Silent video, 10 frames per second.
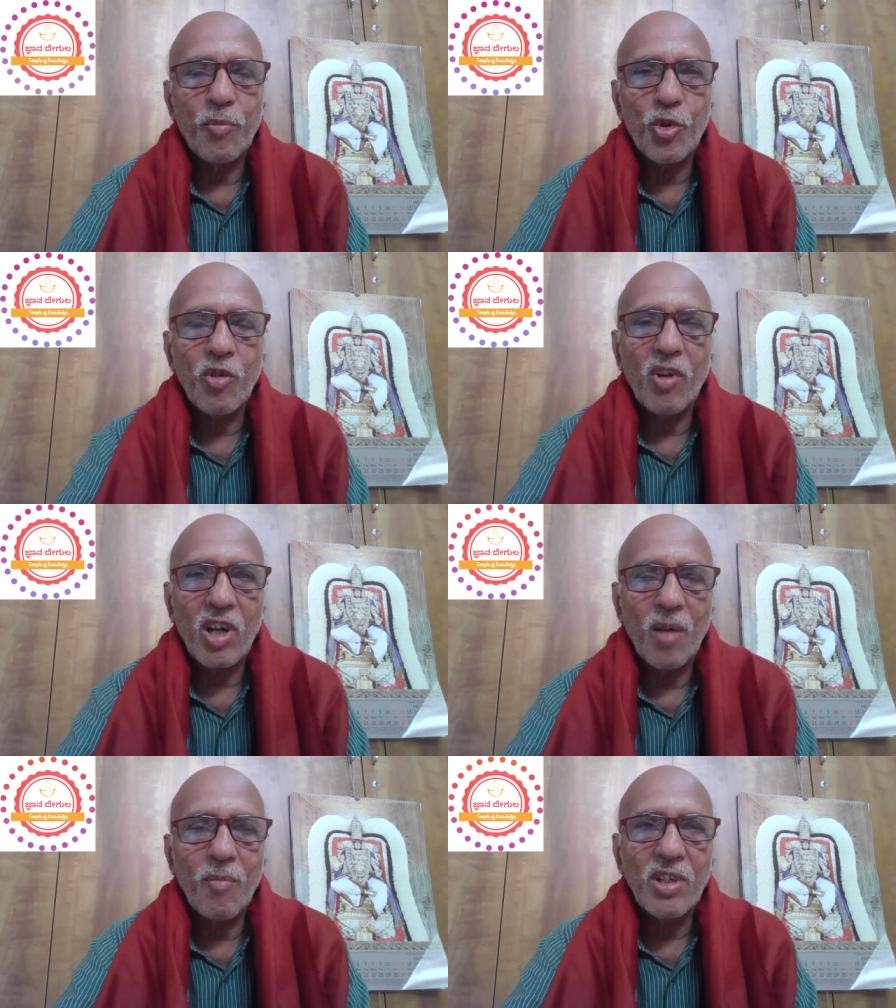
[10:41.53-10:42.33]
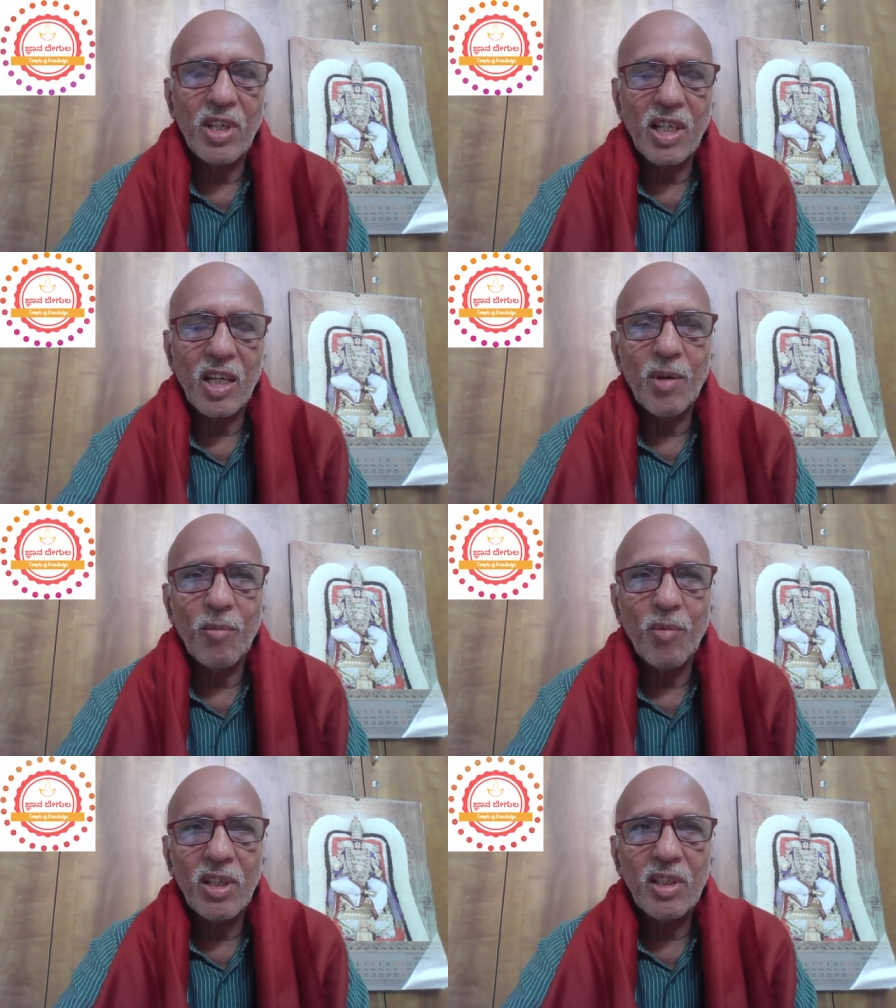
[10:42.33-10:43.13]
put your comments on the
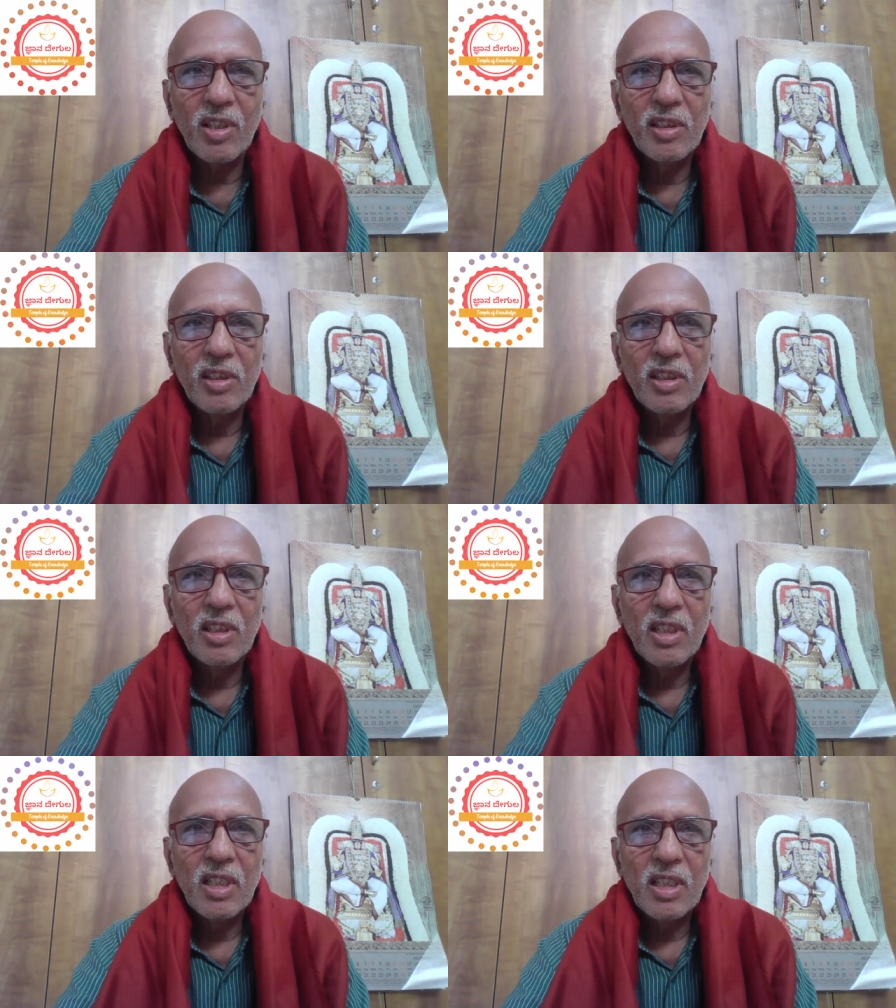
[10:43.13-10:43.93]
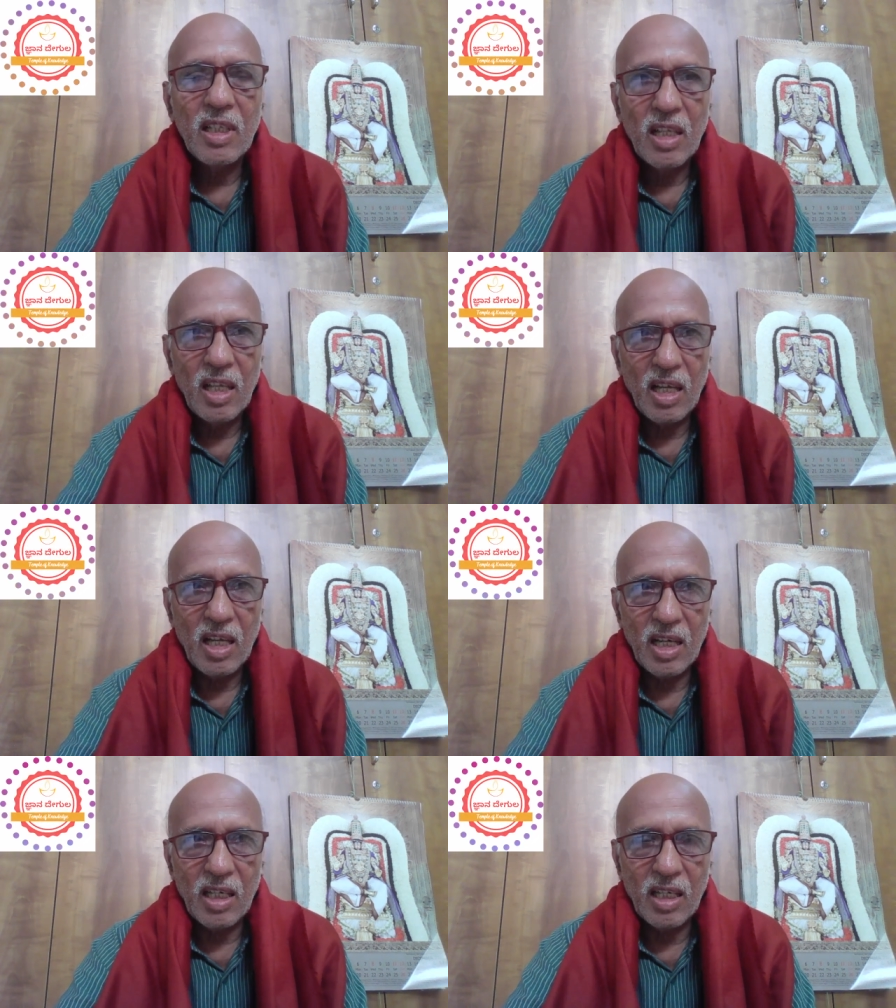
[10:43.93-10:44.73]
comment box
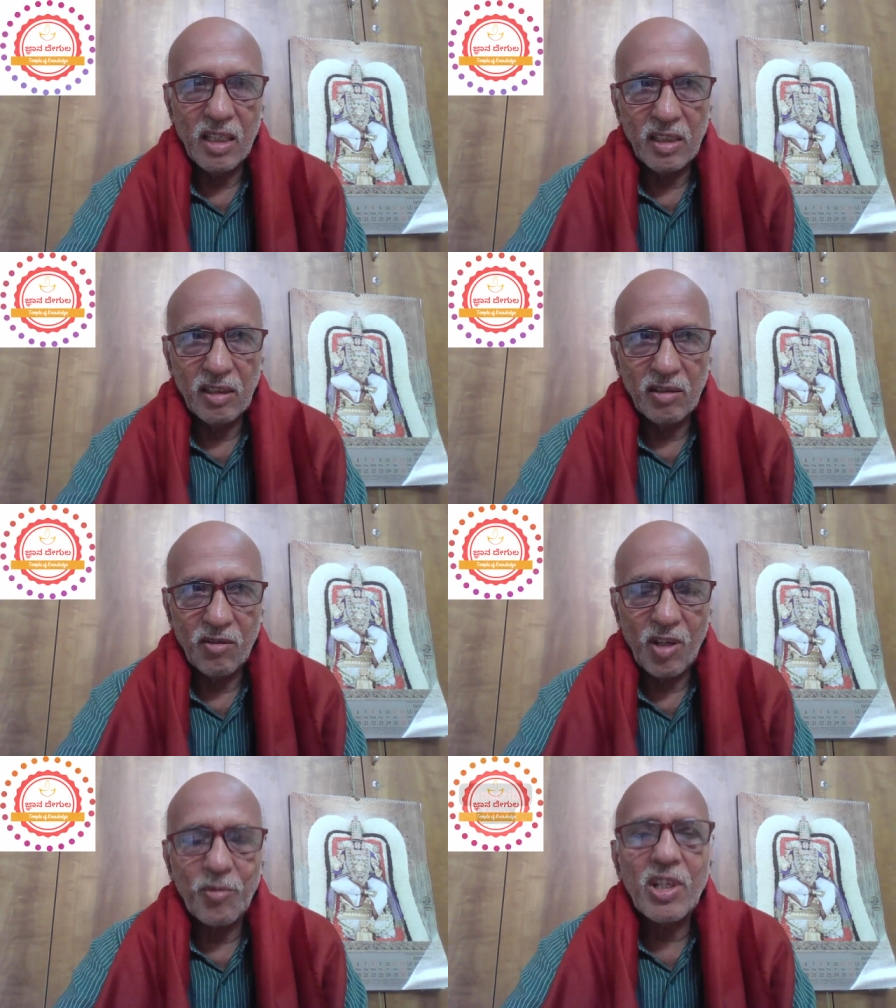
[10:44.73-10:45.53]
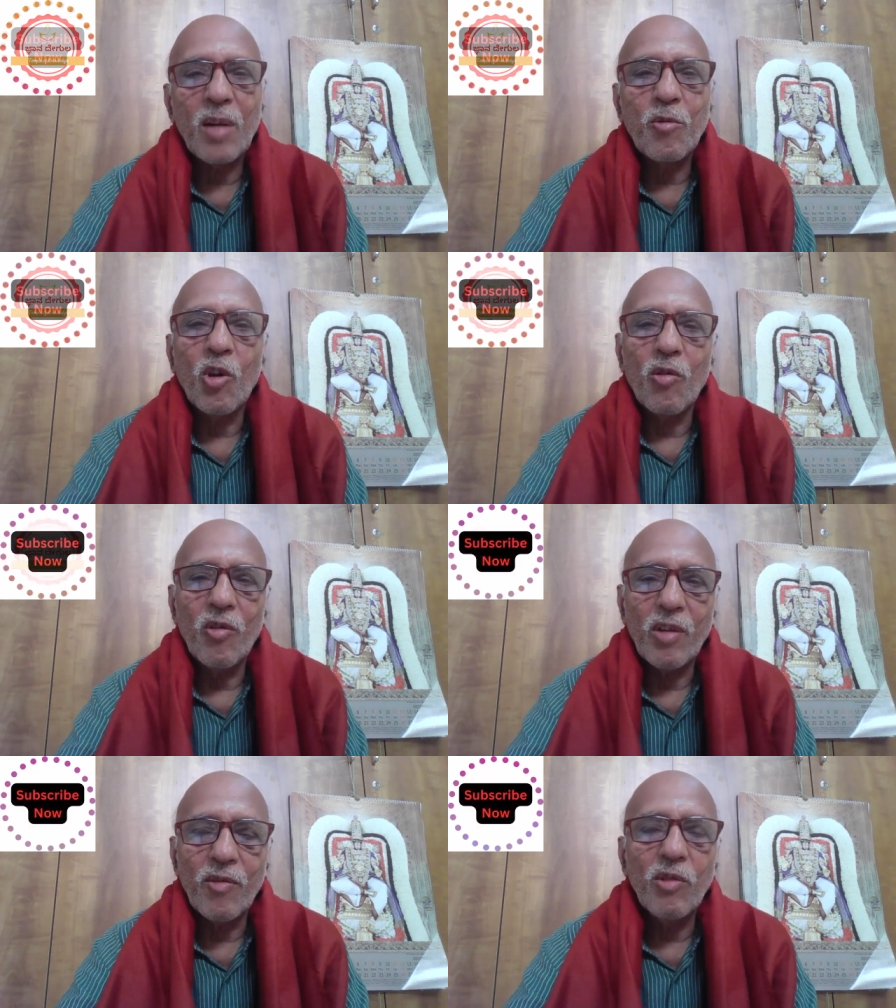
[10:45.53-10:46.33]
and uh, subscribe to
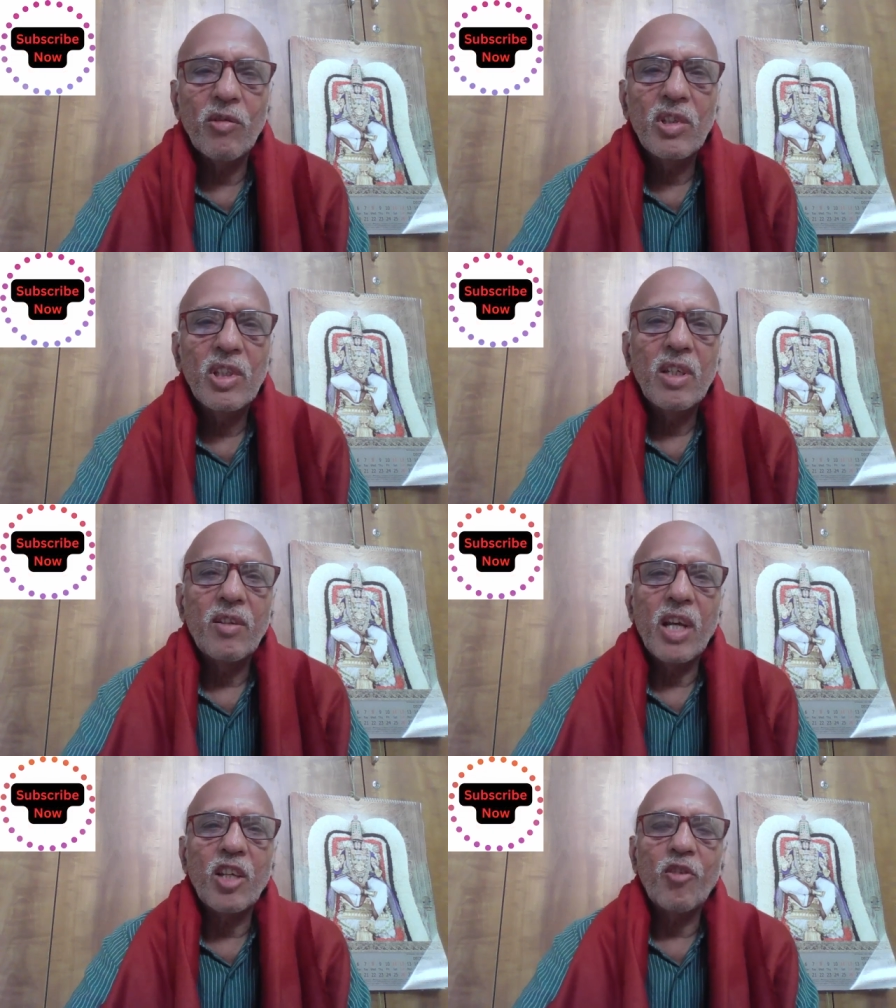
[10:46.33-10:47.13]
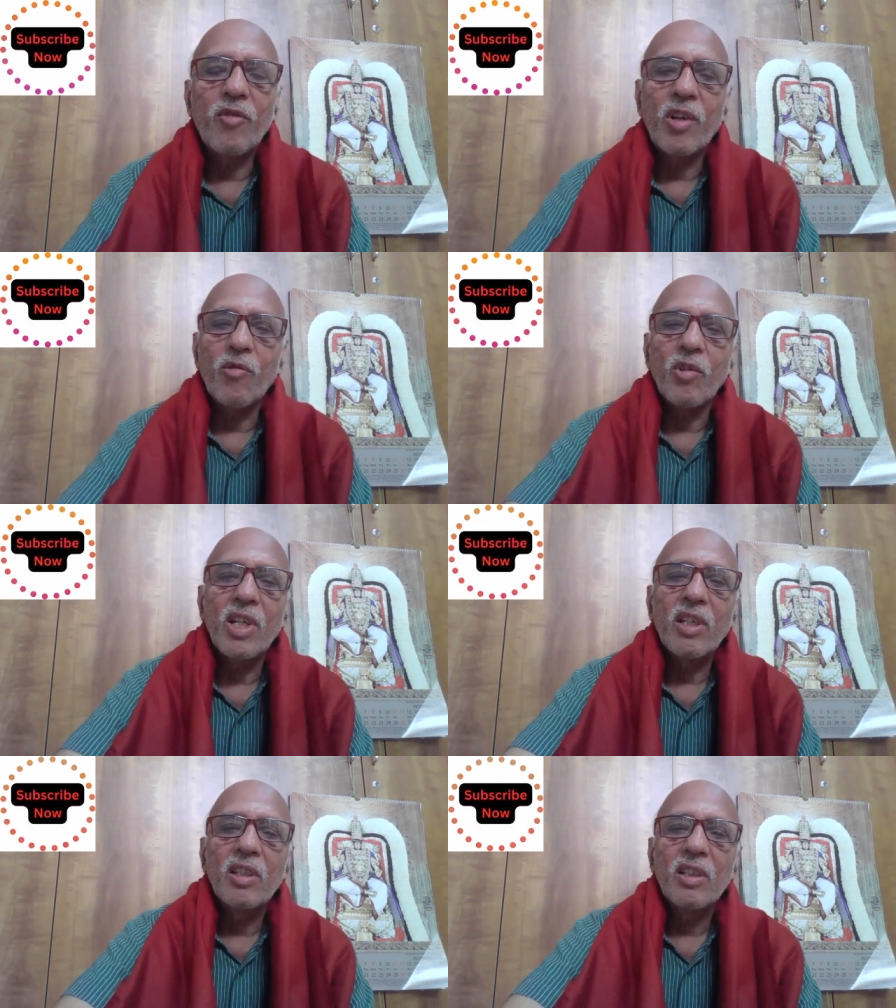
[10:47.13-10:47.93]
our view. Thank you for
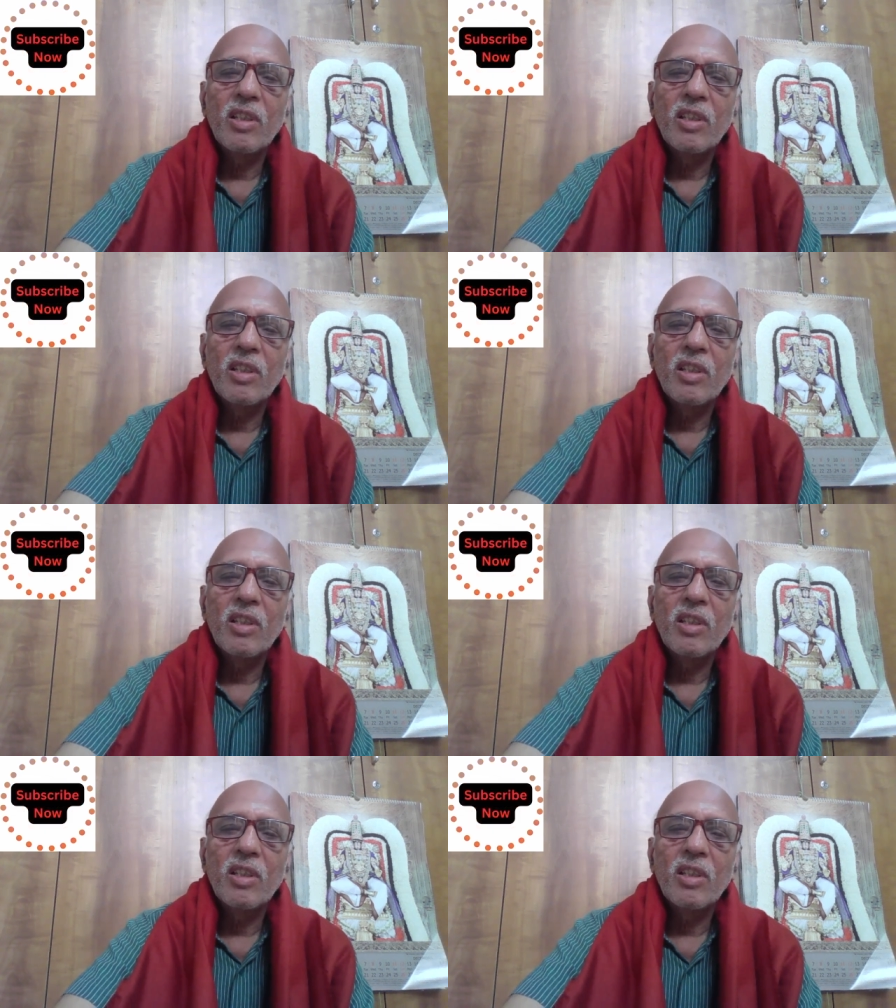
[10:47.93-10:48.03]
viewing.